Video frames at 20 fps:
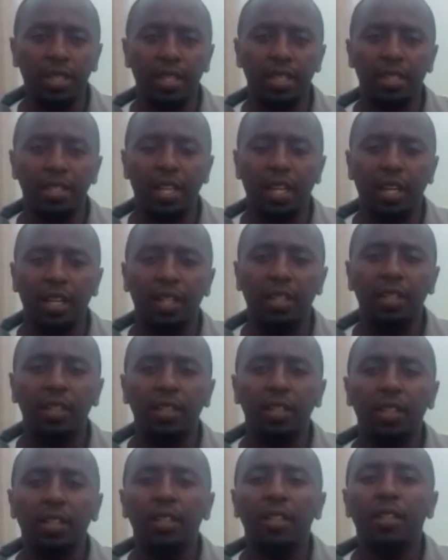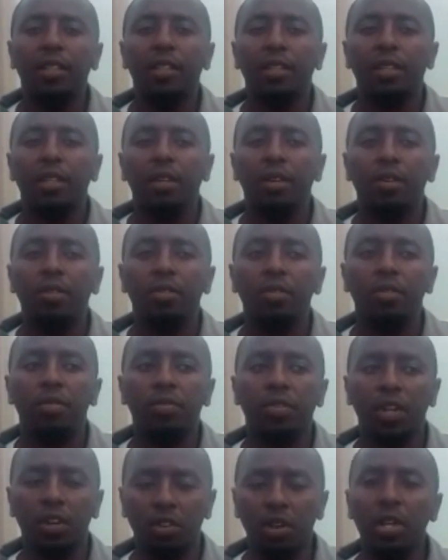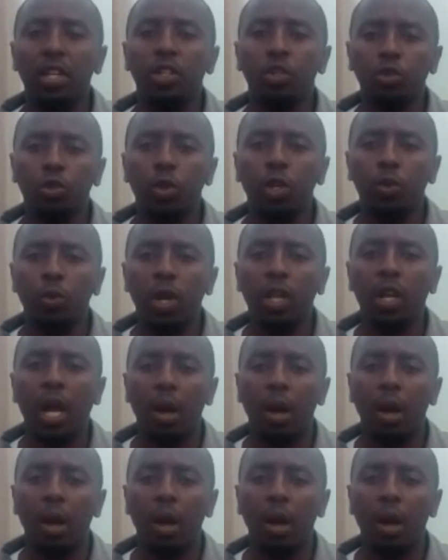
and they're really doing well.